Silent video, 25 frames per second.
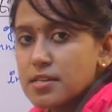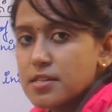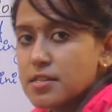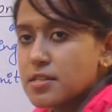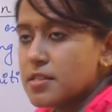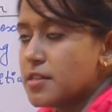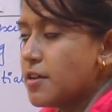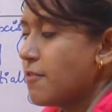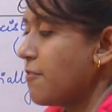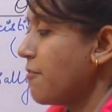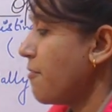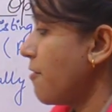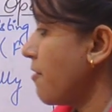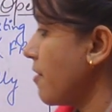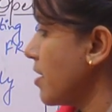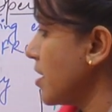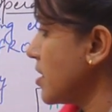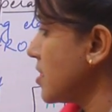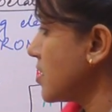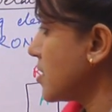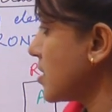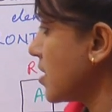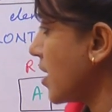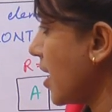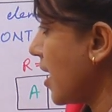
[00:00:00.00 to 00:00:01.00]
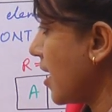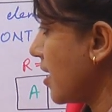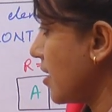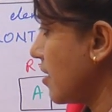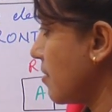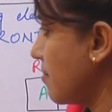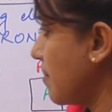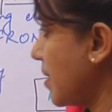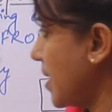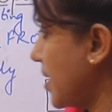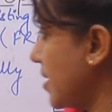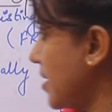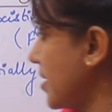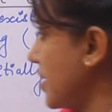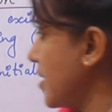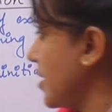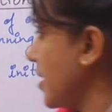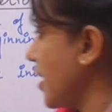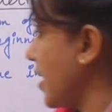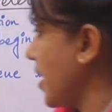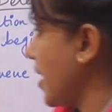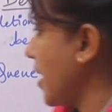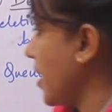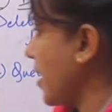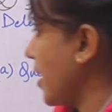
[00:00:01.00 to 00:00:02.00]
the first element
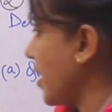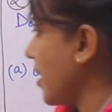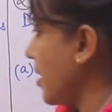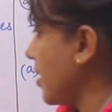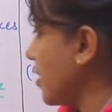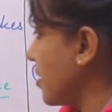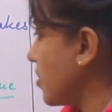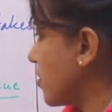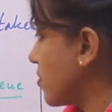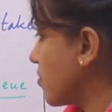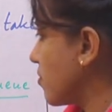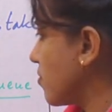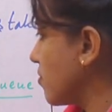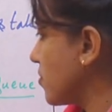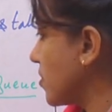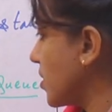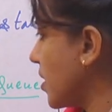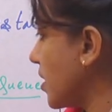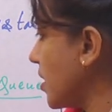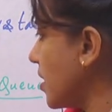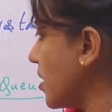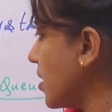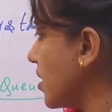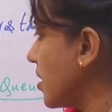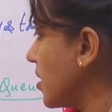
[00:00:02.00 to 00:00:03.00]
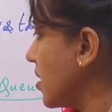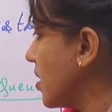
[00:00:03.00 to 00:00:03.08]
A to the